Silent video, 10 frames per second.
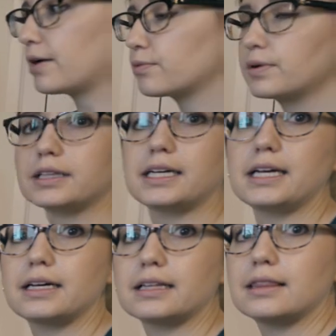I
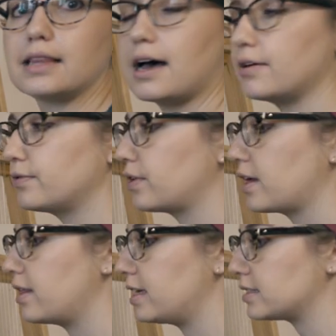really love
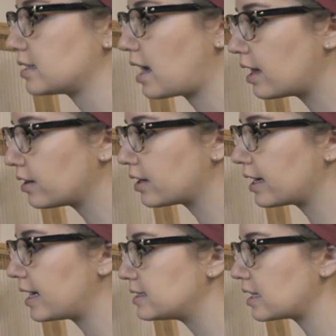this
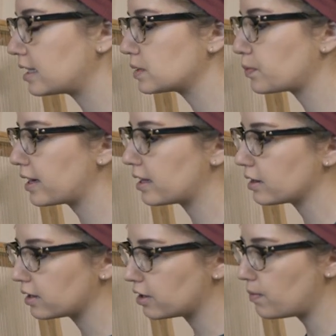color. It does bring a
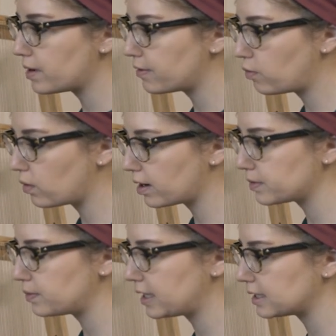little bit of
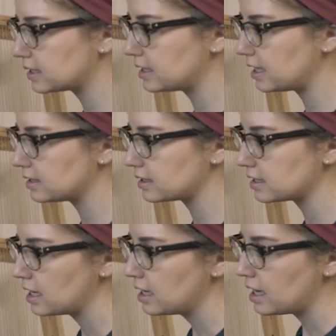warmth because
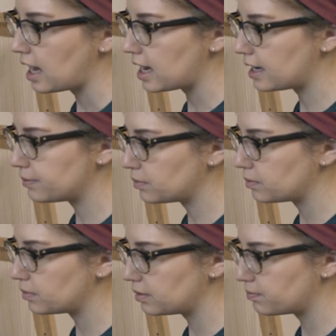these um,
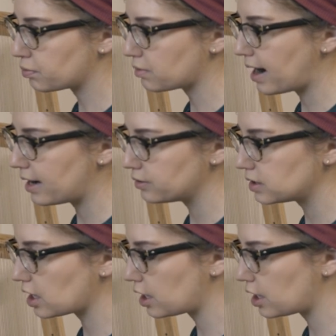browns